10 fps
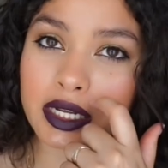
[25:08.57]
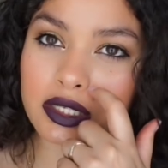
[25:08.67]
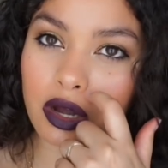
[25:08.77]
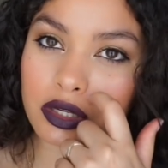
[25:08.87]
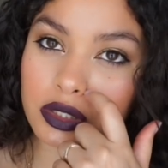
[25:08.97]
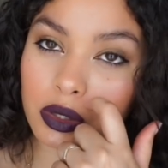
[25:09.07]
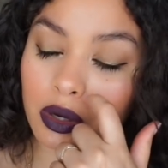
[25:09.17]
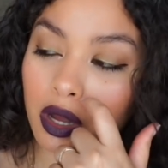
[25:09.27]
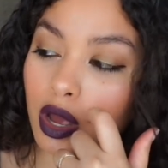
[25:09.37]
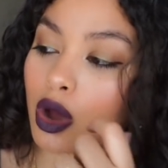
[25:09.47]
And it's
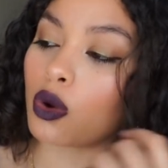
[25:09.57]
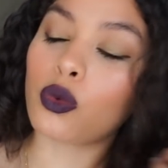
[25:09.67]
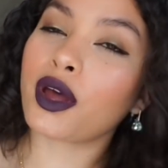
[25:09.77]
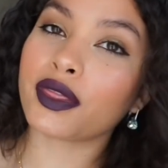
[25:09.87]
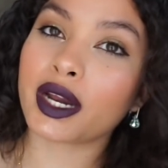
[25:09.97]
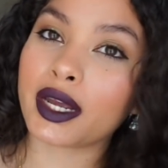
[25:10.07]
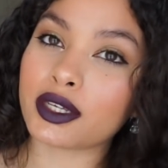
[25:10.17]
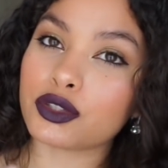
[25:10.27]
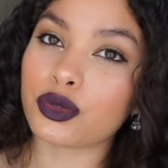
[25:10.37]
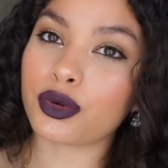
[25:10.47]
also one that I
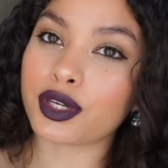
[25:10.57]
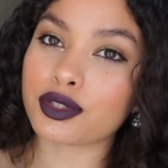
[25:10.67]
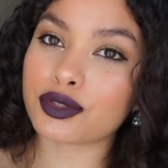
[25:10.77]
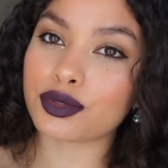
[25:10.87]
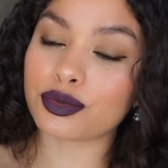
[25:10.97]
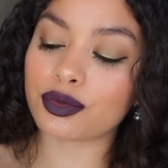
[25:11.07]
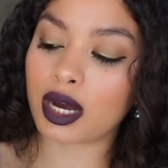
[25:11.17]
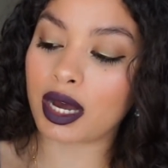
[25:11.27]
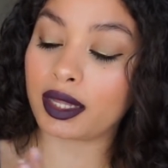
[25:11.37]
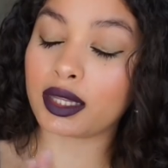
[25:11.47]
enjoy to
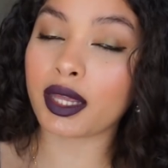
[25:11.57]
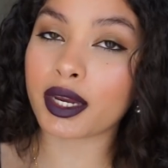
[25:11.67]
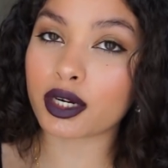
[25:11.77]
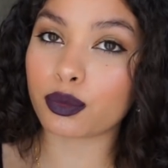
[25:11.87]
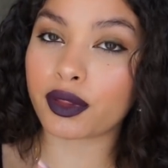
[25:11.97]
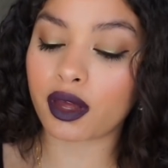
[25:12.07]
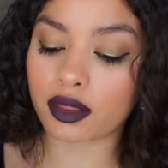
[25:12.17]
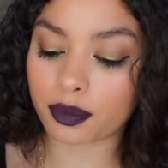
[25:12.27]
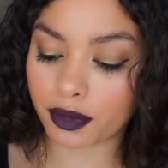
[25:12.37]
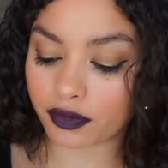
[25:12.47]
uh, layer with
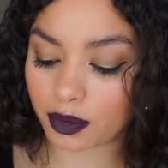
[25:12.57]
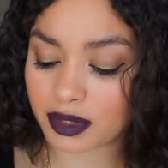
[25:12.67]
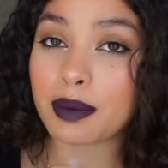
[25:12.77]
other perfumes.